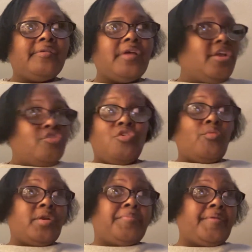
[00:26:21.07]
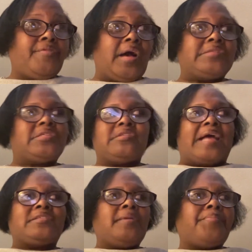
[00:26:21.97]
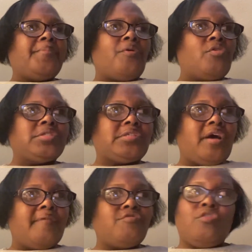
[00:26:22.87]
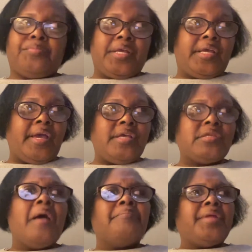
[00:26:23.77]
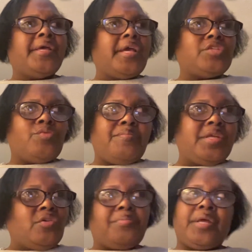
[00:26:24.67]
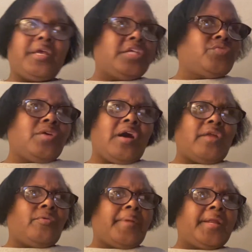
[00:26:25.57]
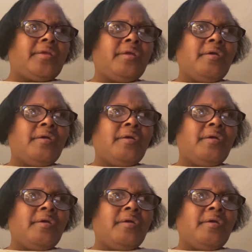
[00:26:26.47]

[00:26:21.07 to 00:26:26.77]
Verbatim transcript: And you don't want to play with God. See, I tell people all the time. You're going to play games. Play games with me. Don't play games with God Almighty.